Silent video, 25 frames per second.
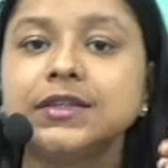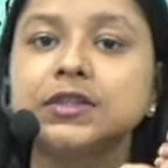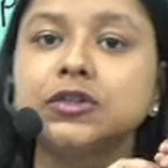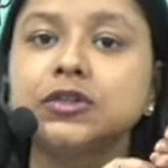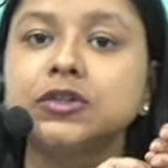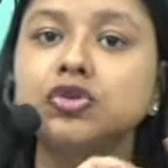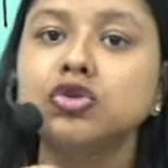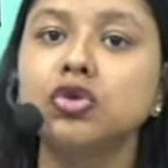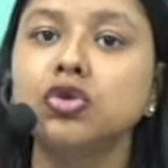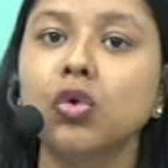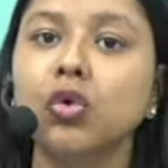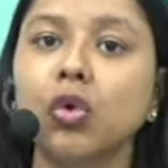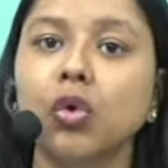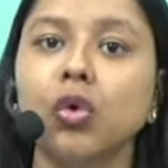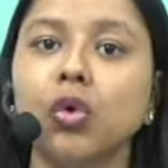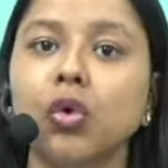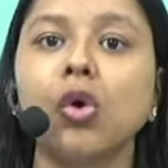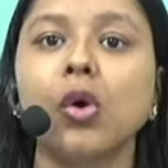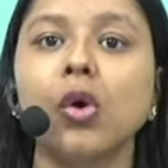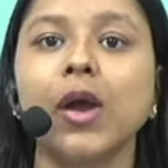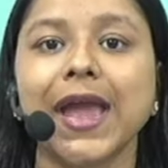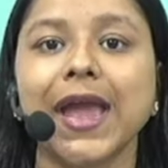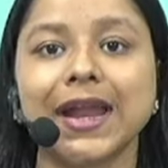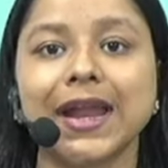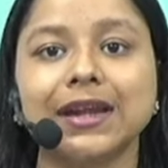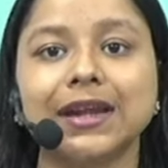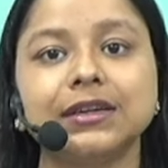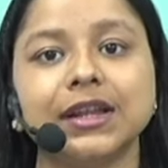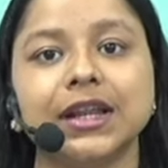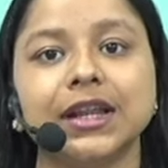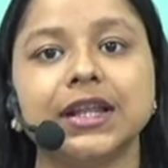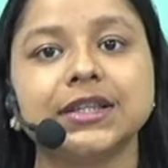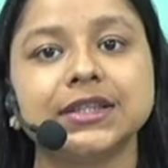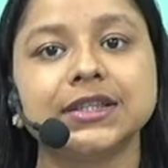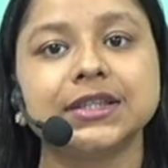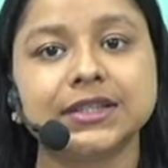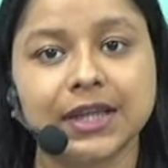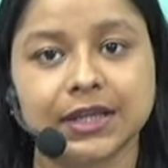no
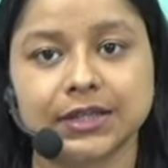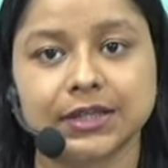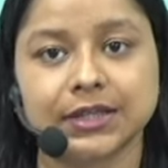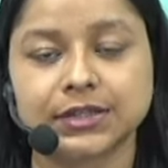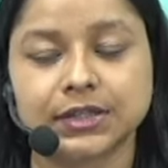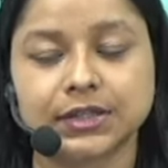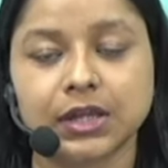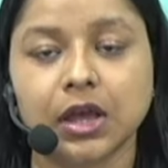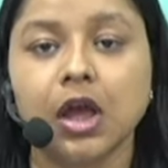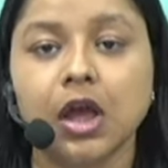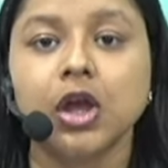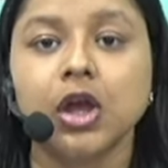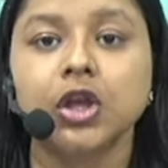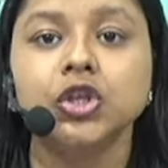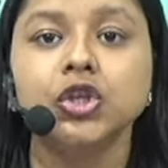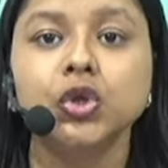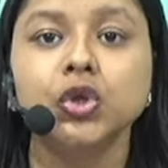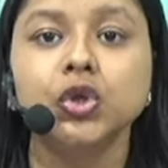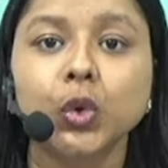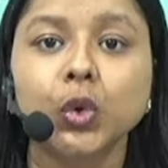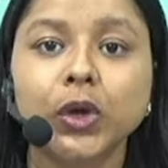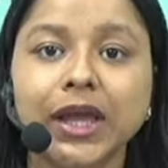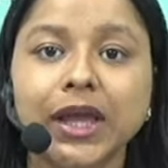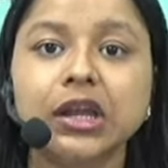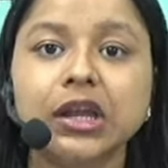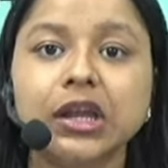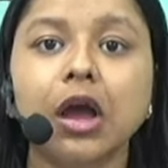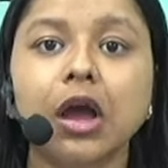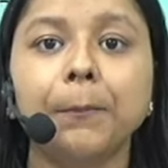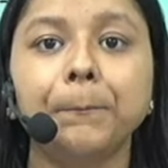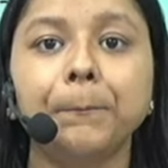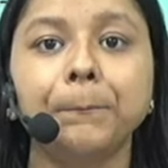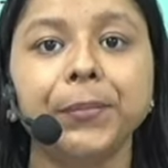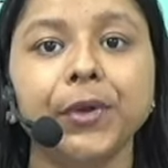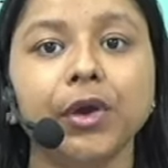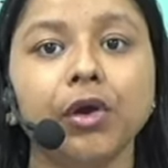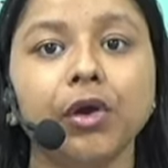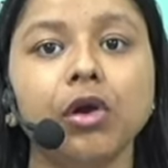entrance test. You can
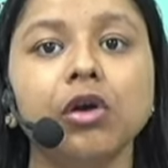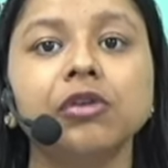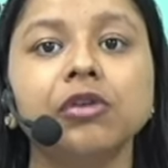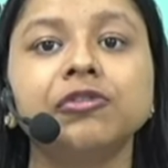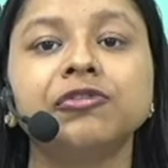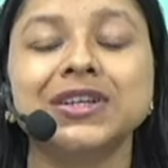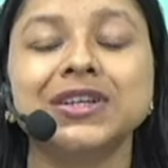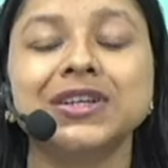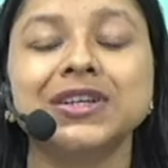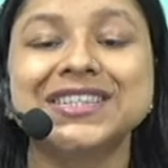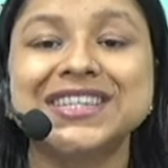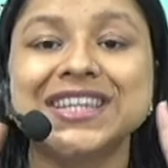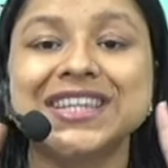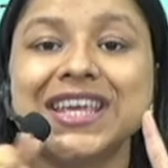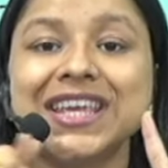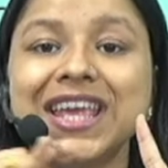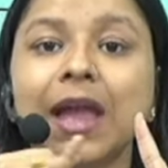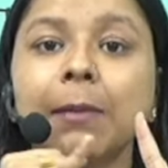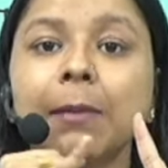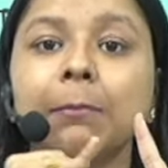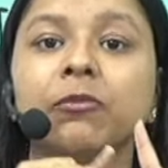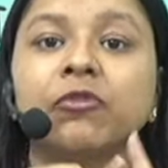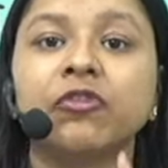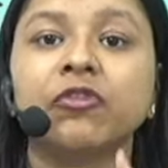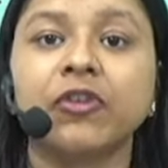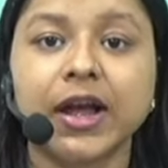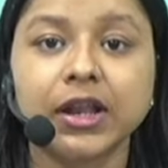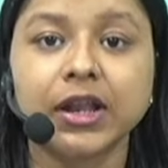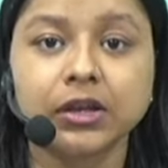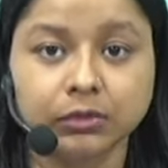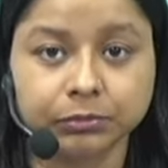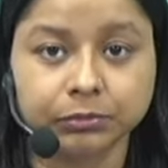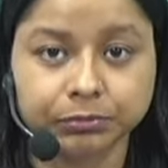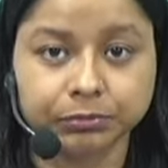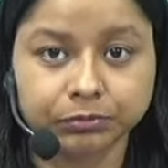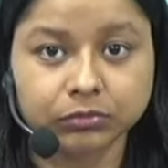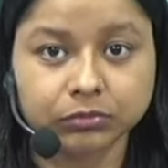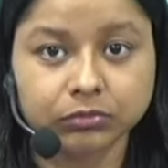appear for CM1
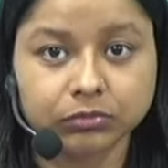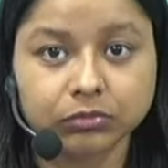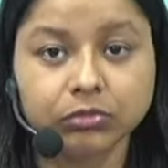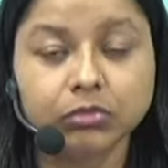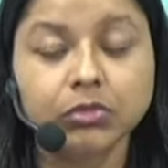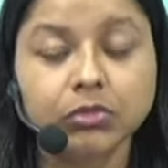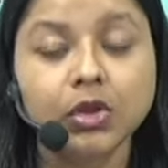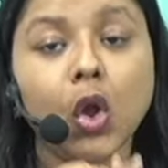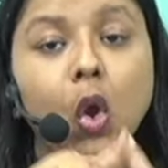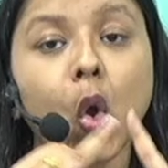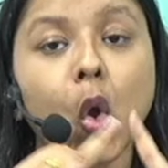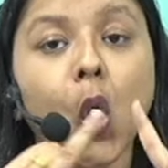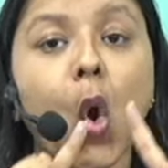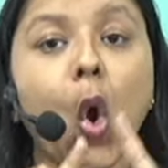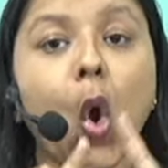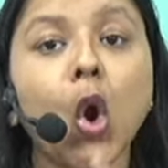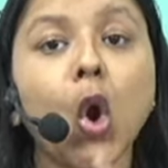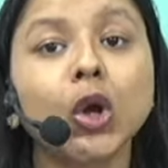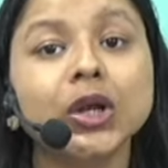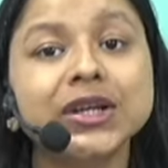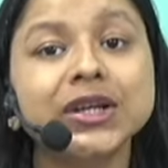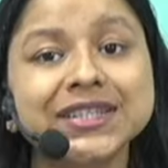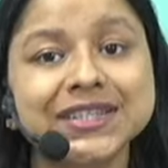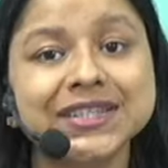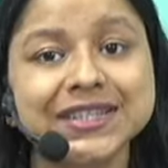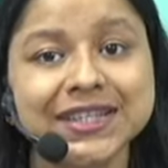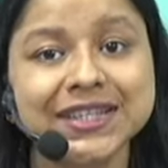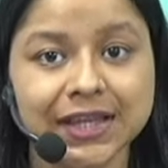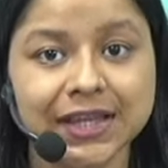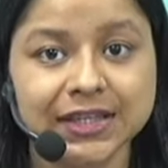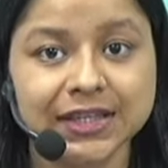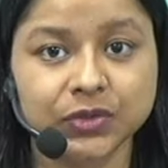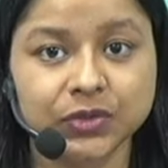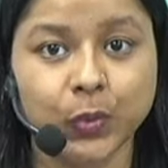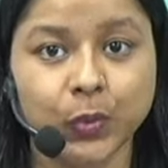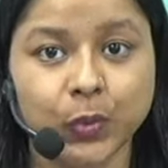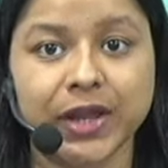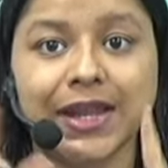or
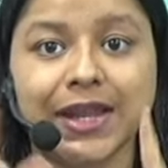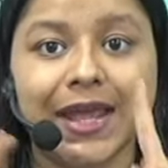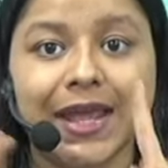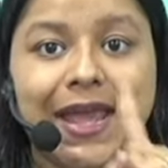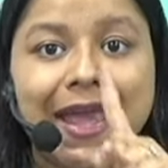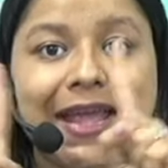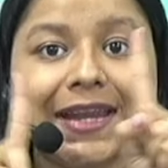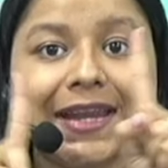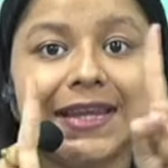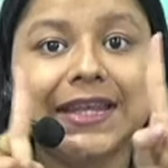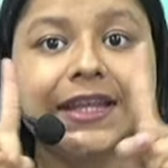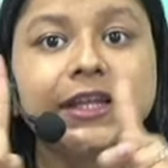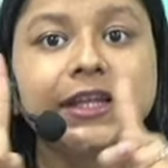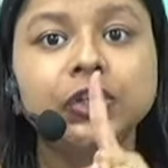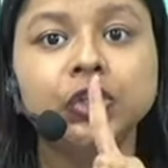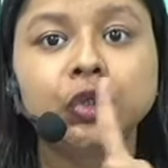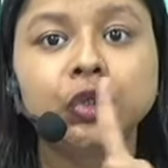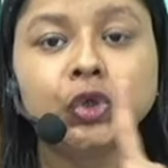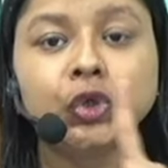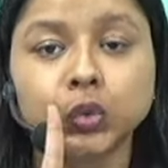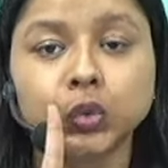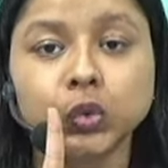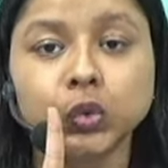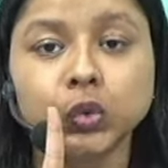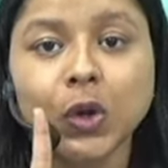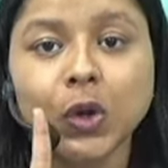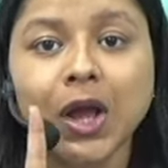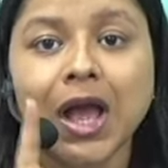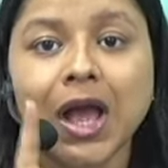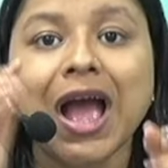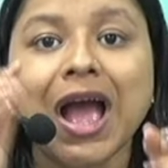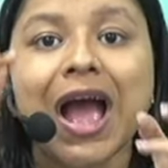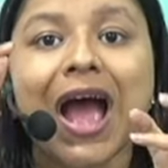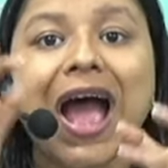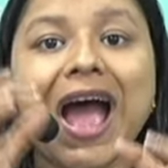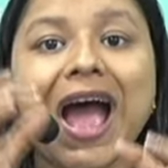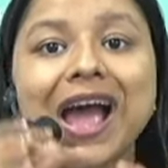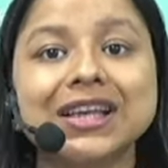CS1, any two,
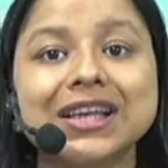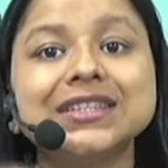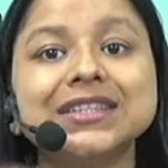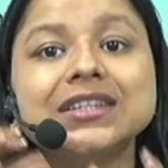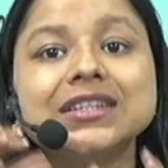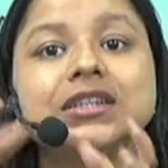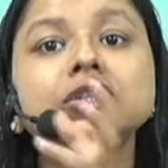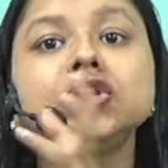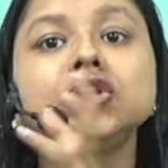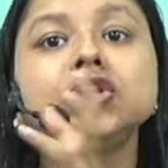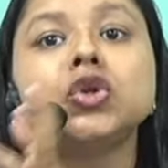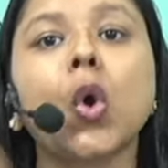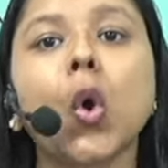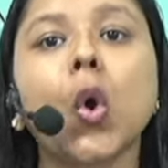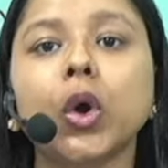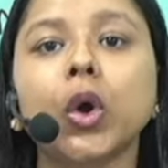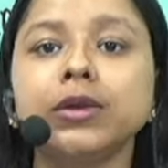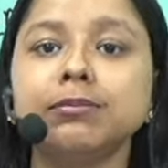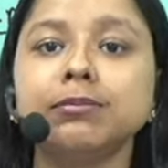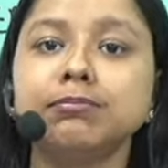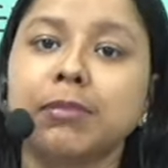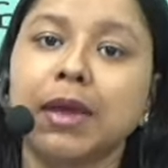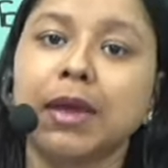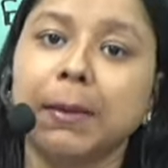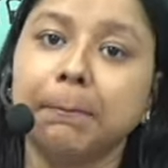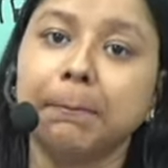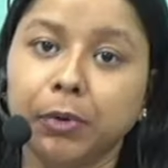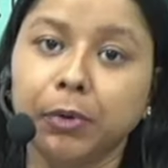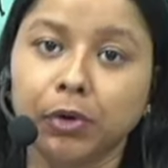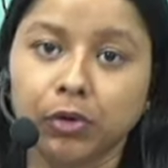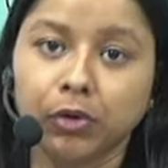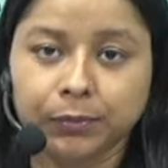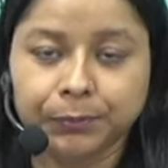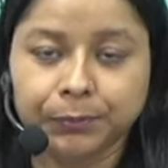as a non-member.